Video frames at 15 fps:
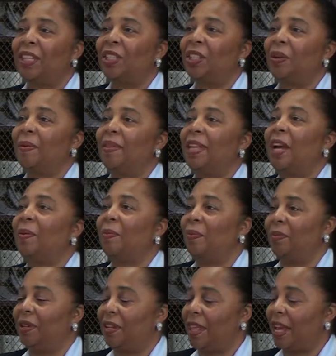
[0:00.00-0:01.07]
So in
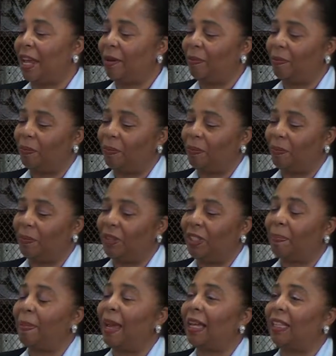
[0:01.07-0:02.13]
that
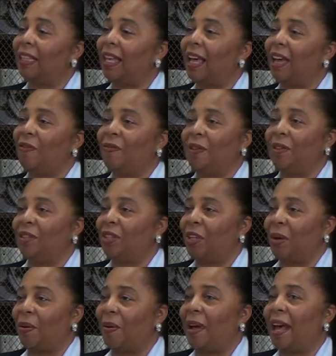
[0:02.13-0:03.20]
respect, I feel as
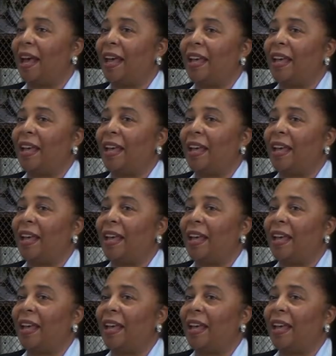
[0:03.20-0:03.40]
though